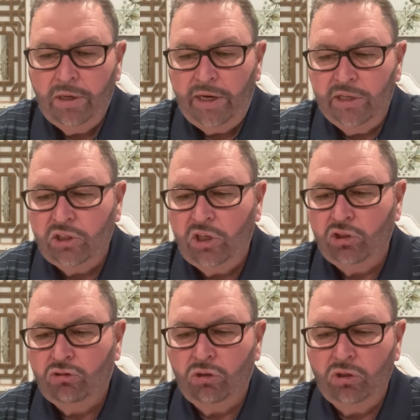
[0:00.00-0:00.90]
Isn't
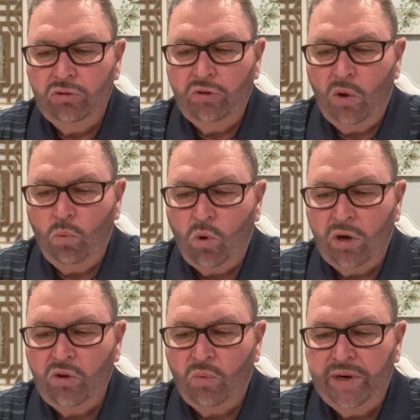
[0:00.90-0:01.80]
it true that
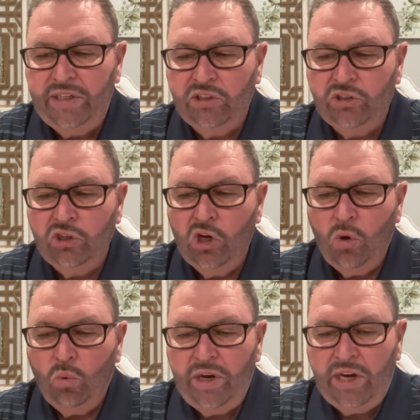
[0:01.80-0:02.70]
one of the reasons
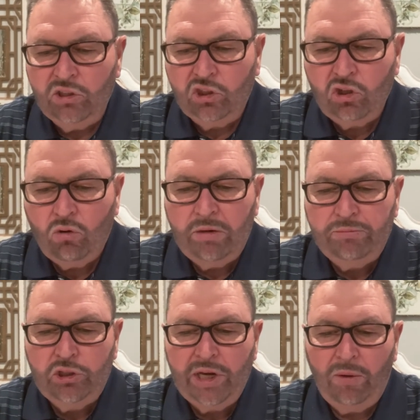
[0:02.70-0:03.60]
we get so
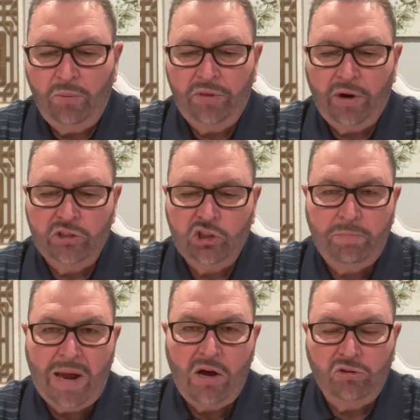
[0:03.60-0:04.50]
upset with our
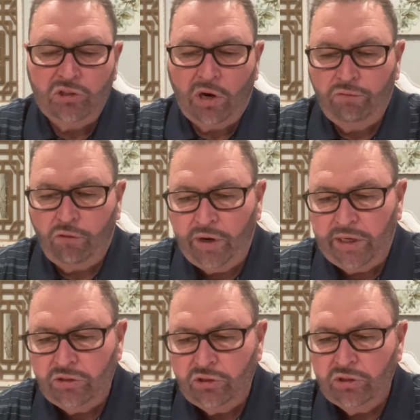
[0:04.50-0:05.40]
spouse, our
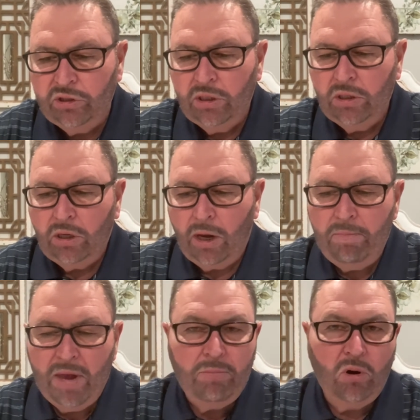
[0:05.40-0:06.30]
friends, a
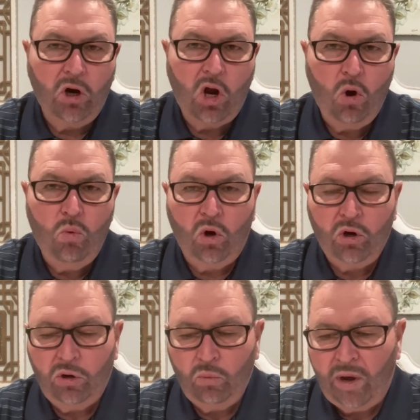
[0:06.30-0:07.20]
member, a
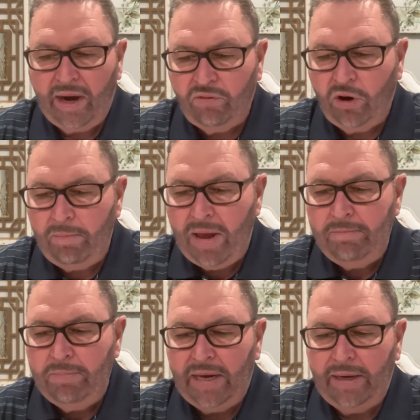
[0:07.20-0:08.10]
coworker, whatever it may
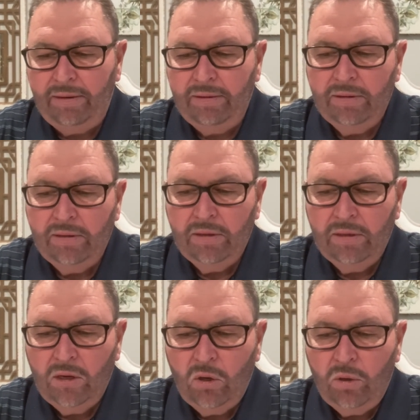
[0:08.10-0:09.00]
be,
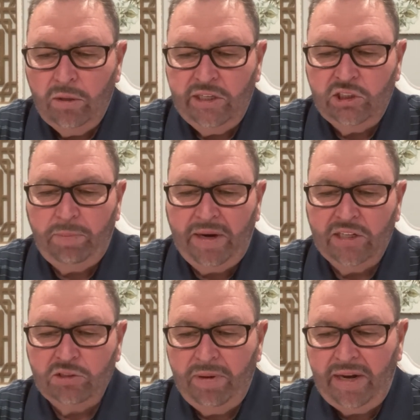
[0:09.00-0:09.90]
it's
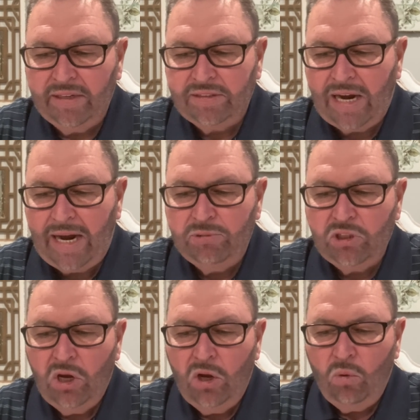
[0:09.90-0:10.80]
because many a times
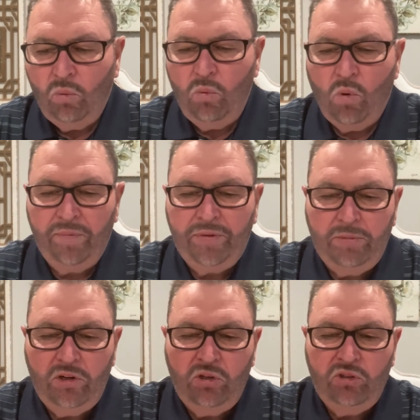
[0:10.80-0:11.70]
we want
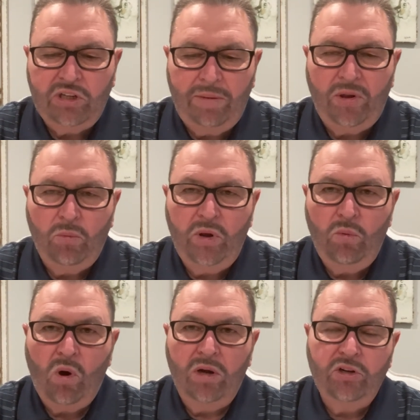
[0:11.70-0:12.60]
them to do something we
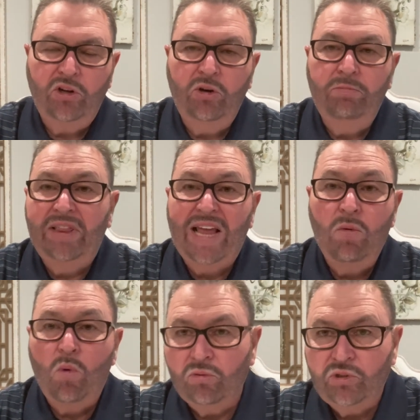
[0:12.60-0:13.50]
want to do, but they
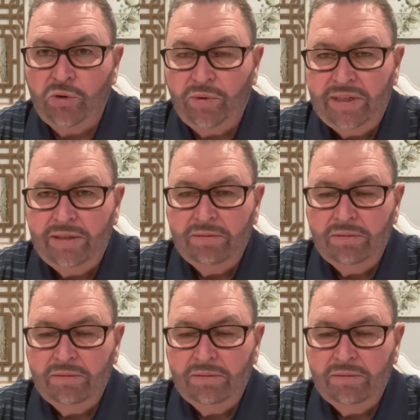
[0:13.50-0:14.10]
won't do it.